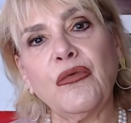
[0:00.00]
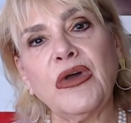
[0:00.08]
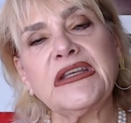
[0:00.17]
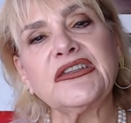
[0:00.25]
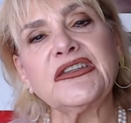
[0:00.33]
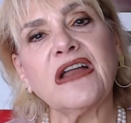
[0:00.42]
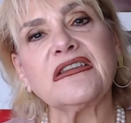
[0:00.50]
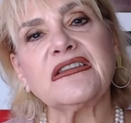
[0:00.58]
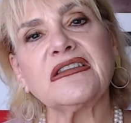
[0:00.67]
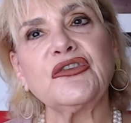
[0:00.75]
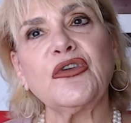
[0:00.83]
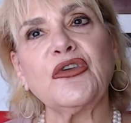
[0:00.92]
want to
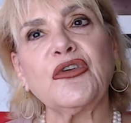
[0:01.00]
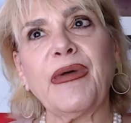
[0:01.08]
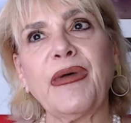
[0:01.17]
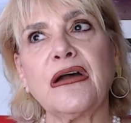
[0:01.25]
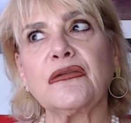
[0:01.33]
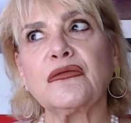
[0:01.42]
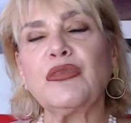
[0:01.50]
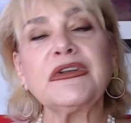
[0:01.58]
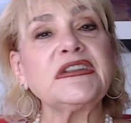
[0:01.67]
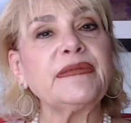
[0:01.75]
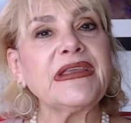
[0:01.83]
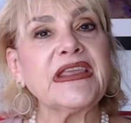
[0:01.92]
talk to you about
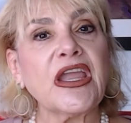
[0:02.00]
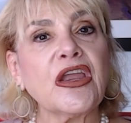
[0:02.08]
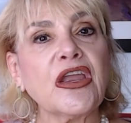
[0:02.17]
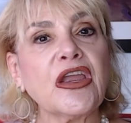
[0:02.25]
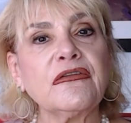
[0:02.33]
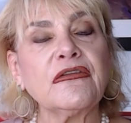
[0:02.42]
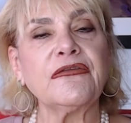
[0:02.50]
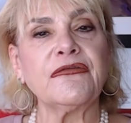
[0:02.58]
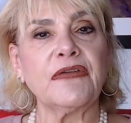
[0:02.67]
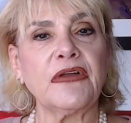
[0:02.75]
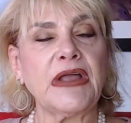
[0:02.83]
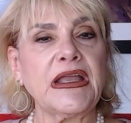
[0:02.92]
what to be careful
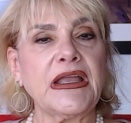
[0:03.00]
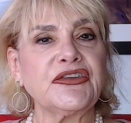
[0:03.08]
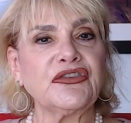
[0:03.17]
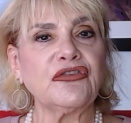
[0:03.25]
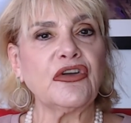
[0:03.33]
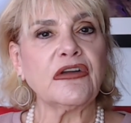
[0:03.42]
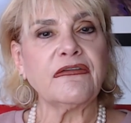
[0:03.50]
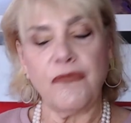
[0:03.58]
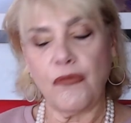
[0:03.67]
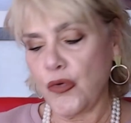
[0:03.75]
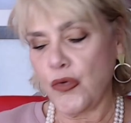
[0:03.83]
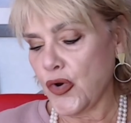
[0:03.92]
to look
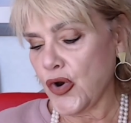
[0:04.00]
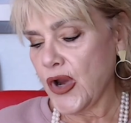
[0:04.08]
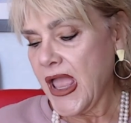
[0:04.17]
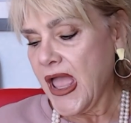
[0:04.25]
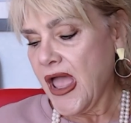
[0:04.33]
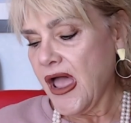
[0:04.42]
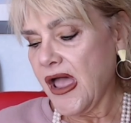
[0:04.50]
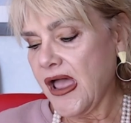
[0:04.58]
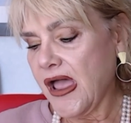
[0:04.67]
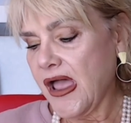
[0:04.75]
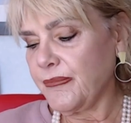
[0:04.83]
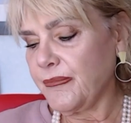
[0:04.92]
for,
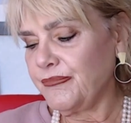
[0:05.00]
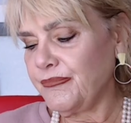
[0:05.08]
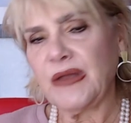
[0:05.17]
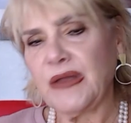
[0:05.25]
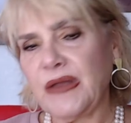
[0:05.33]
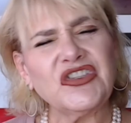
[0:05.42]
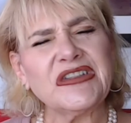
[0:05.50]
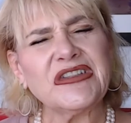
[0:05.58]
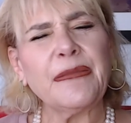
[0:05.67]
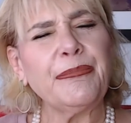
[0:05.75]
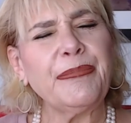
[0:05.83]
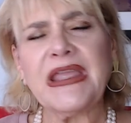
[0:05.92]

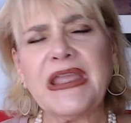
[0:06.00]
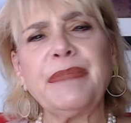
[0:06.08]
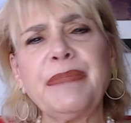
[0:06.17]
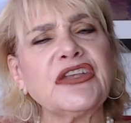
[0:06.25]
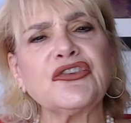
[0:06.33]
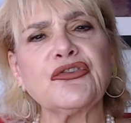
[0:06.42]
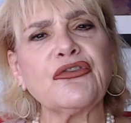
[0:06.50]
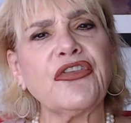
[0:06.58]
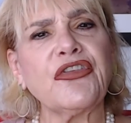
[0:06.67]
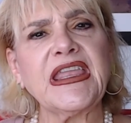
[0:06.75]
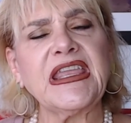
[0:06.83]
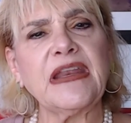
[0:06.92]
just the big picture
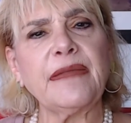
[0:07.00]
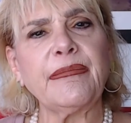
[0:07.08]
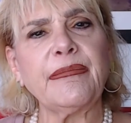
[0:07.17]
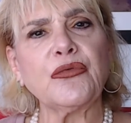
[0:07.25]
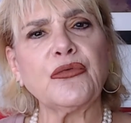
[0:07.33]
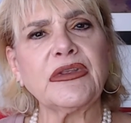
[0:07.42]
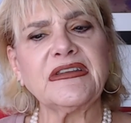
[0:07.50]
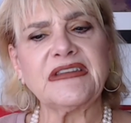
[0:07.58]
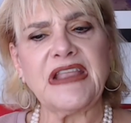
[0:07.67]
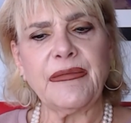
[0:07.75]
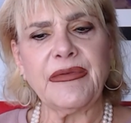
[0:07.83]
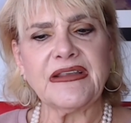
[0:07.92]
thinking about real
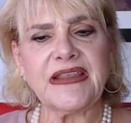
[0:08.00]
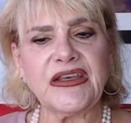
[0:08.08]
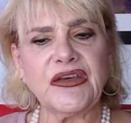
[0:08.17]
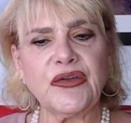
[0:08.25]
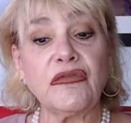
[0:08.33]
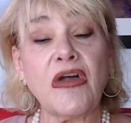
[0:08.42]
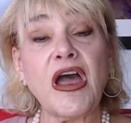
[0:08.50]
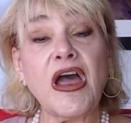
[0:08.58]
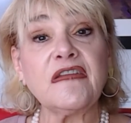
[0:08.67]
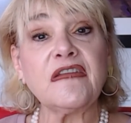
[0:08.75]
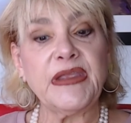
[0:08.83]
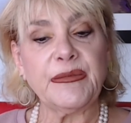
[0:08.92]
estate, because I know a
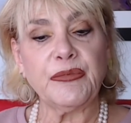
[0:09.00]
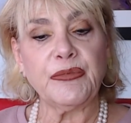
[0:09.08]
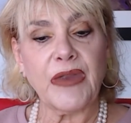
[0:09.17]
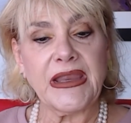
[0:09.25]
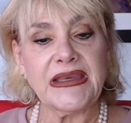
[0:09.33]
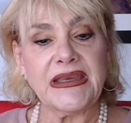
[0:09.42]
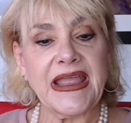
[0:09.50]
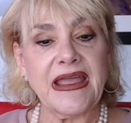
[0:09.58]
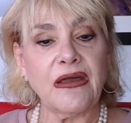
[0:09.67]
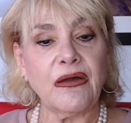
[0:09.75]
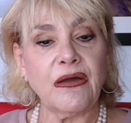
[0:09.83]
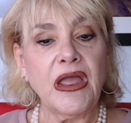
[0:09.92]
lot of people right
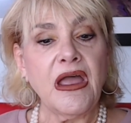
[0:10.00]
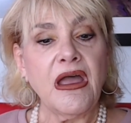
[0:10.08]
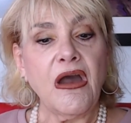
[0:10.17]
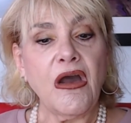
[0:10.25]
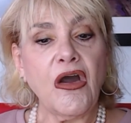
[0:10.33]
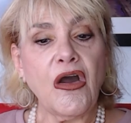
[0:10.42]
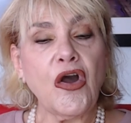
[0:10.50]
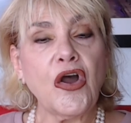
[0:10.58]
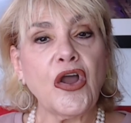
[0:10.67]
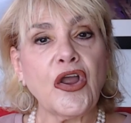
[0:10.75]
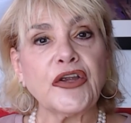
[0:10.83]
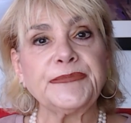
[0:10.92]
now
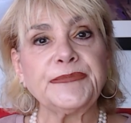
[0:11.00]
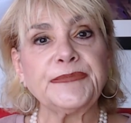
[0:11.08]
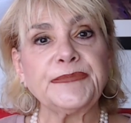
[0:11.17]
are